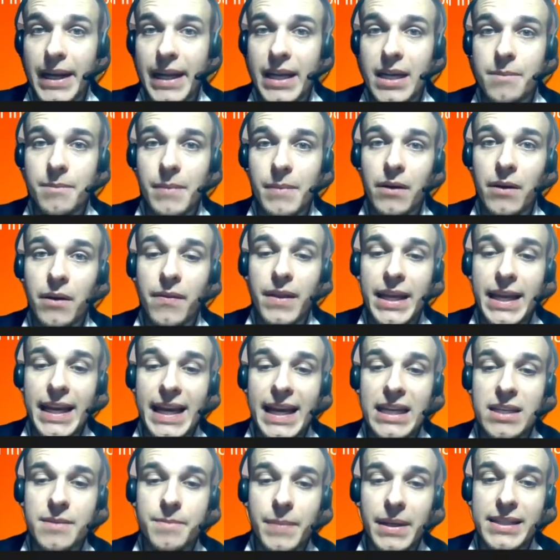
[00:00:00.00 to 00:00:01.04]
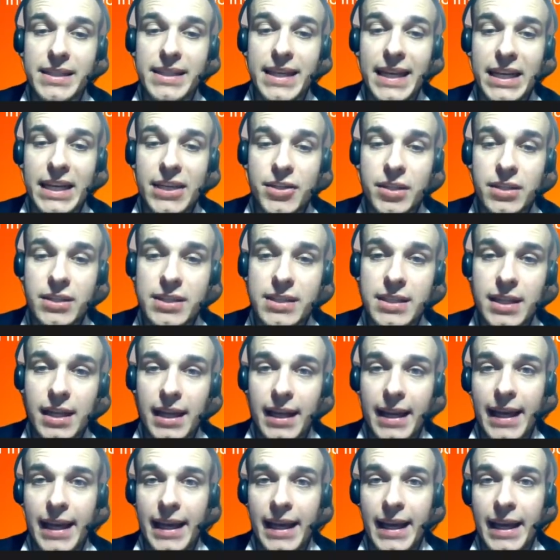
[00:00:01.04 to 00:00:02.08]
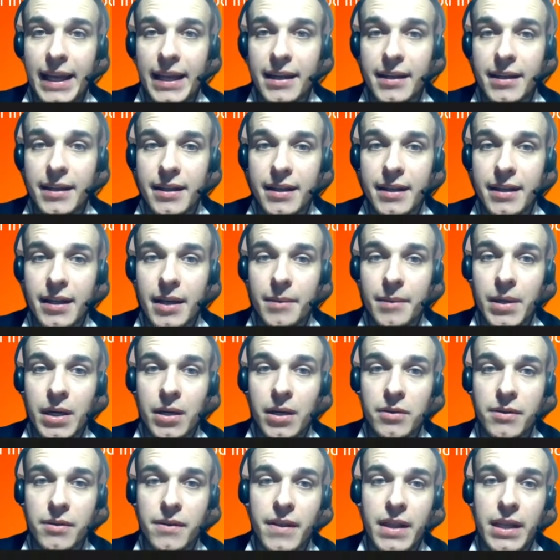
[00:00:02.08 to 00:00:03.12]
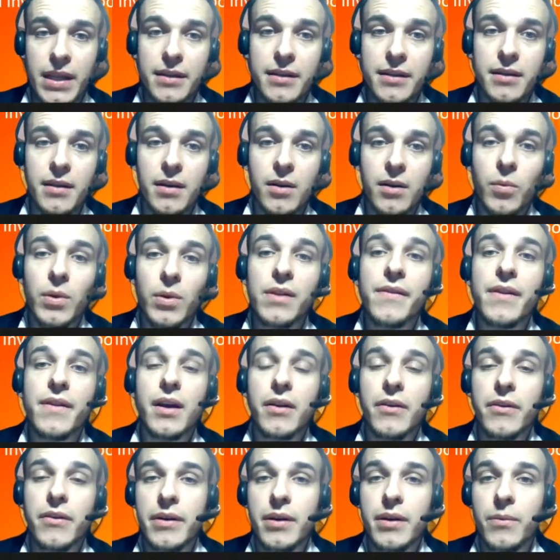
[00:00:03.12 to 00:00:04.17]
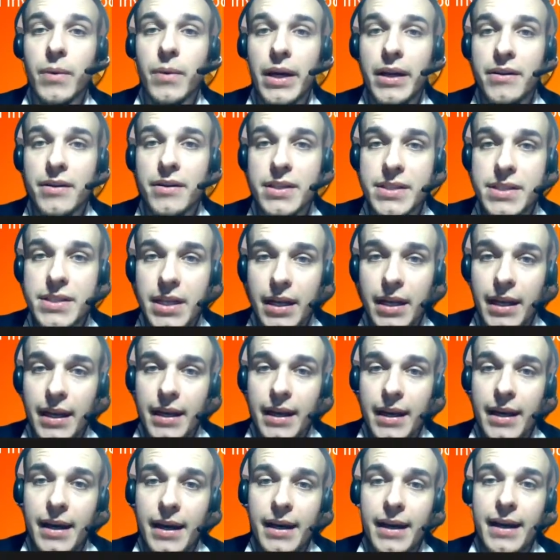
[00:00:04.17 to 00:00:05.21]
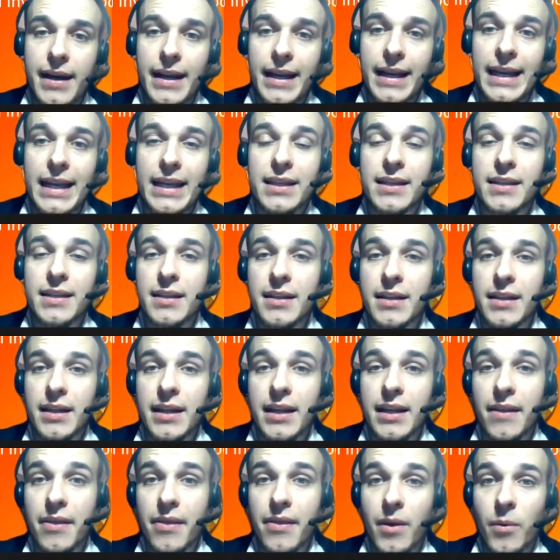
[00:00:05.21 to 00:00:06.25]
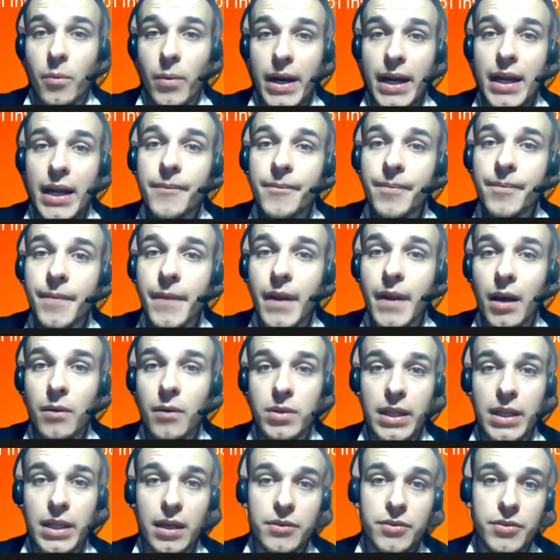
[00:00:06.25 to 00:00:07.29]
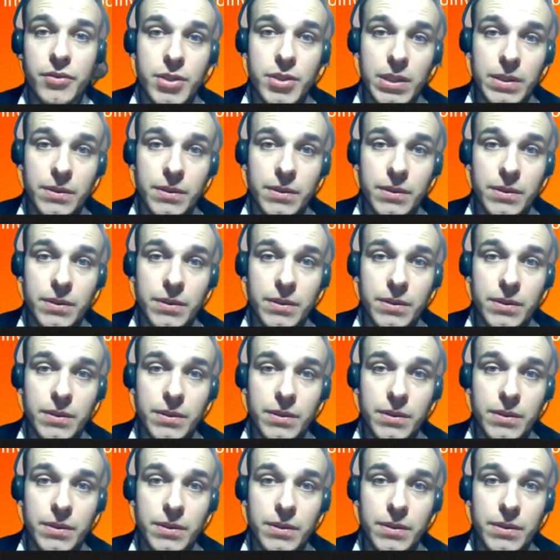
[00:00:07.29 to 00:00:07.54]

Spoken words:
about the expectations and about that will the coronavirus get in the way, I would like to show